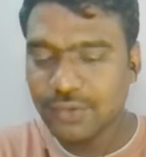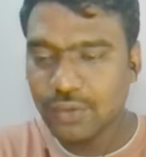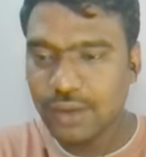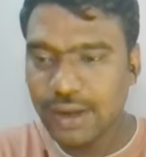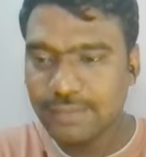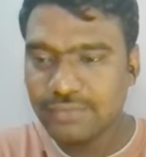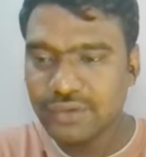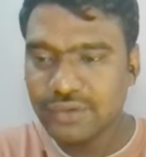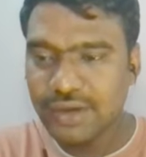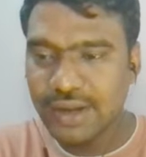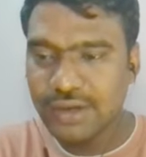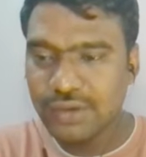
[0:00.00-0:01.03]
So I'm
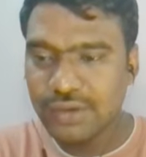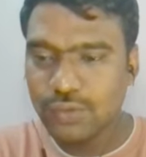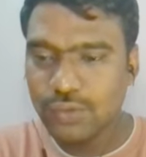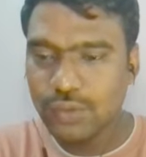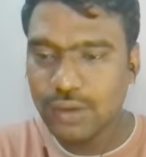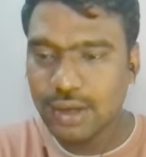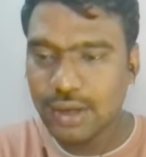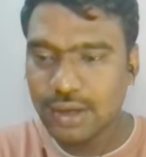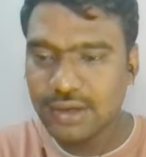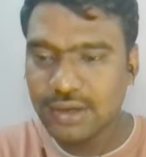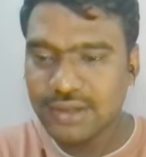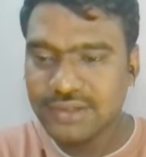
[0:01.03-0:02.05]
trying to
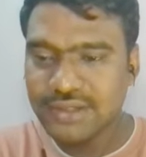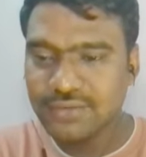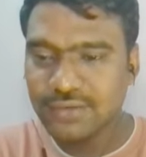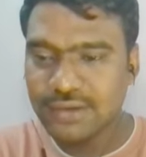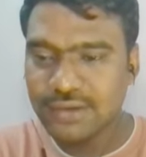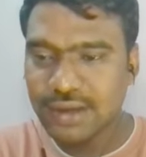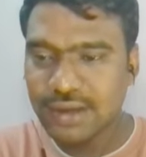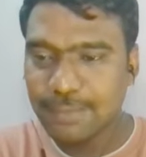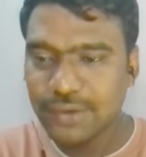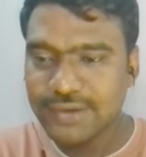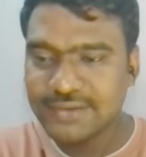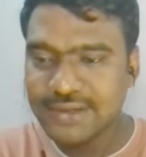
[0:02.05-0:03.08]
click this one.
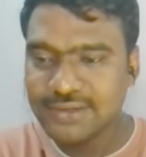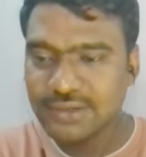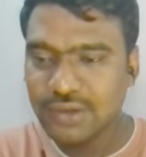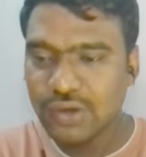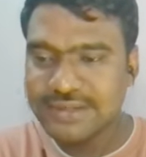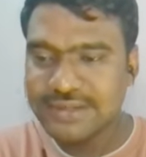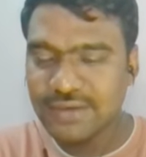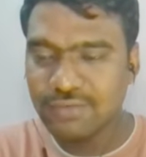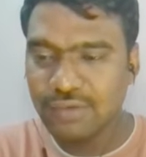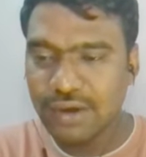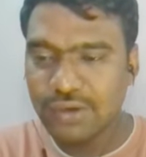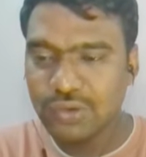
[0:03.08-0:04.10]
Employee size. You can see
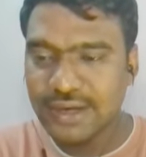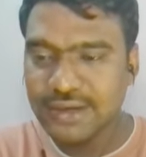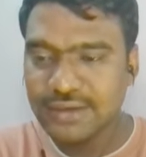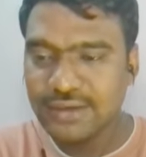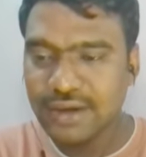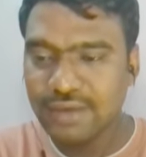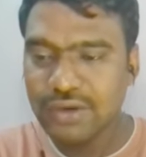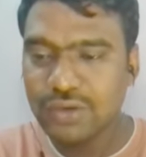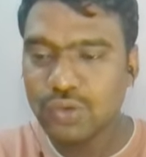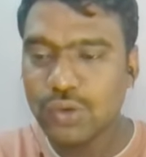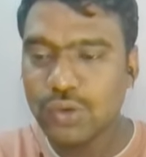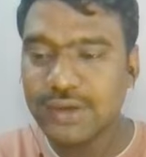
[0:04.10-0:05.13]
1 to 10, 11
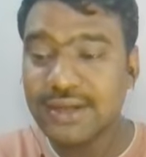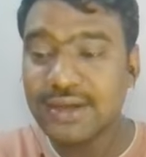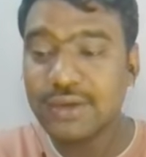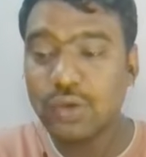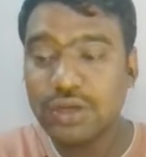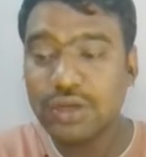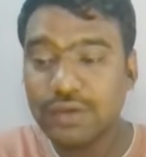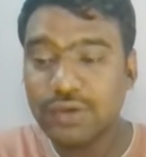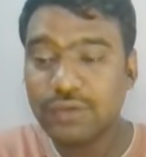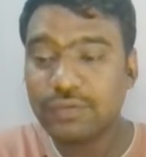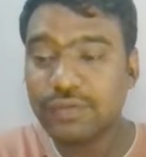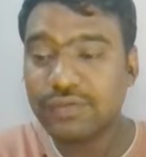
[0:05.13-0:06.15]
to 20,
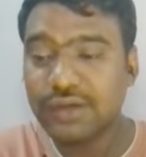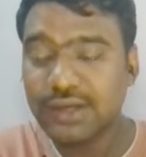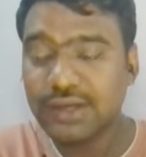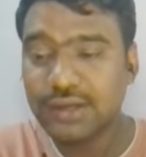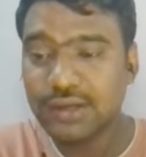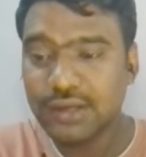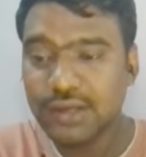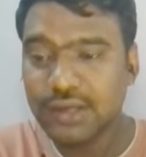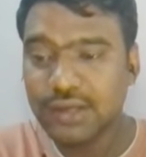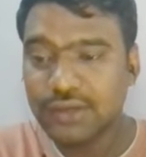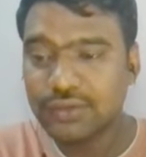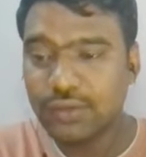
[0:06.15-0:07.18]
21 to 50.
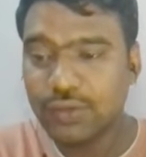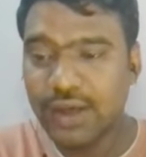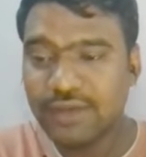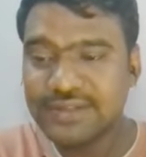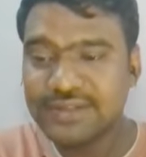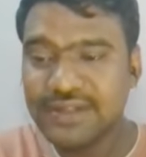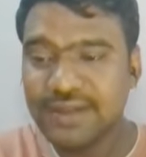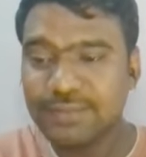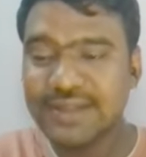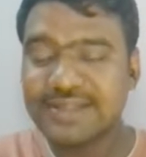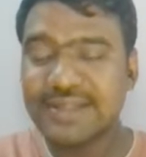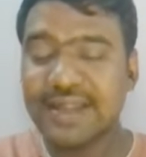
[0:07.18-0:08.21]
So I will say
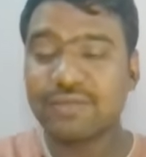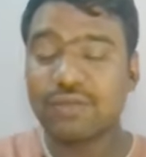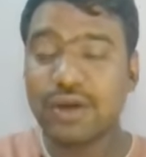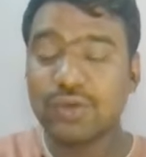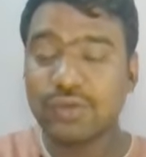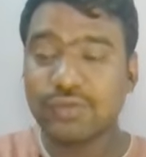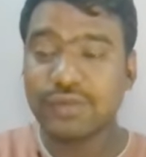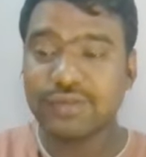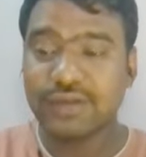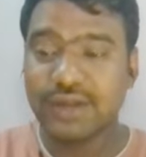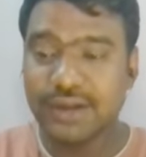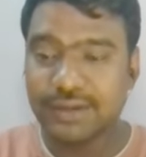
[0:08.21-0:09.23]
please select 1 to
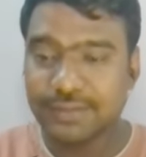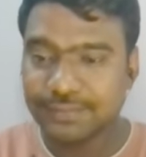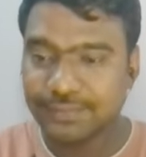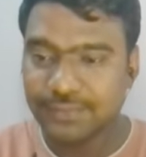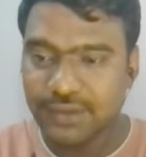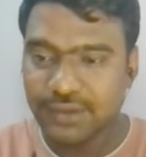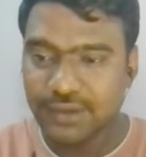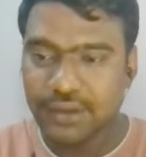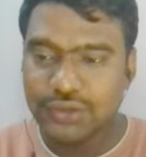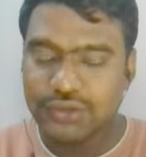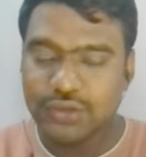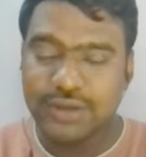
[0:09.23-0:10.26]
50
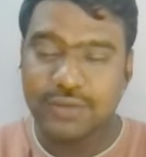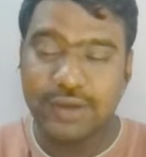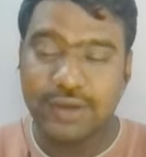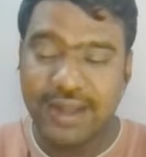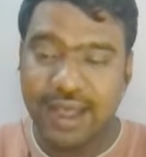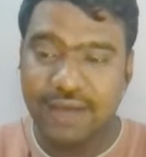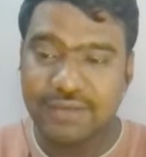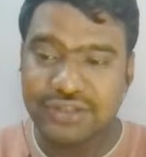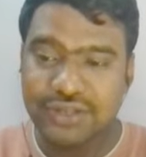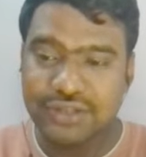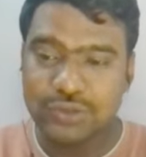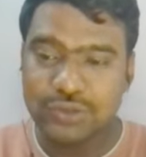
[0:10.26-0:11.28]
so that you can have a
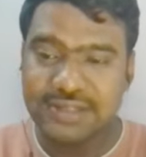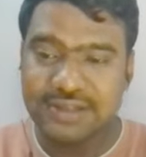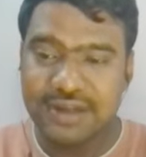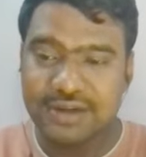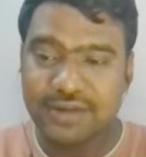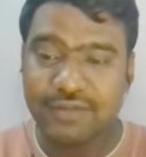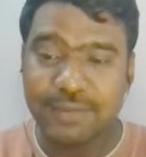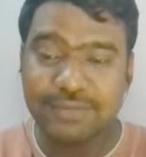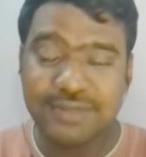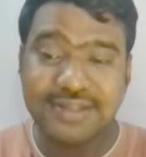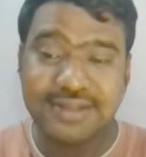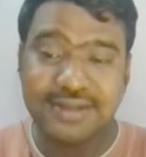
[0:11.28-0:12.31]
chance to see data from
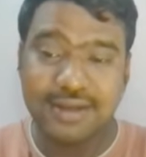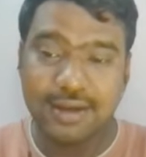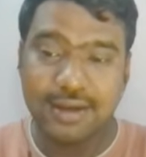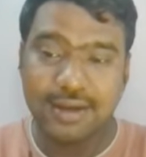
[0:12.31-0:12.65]
this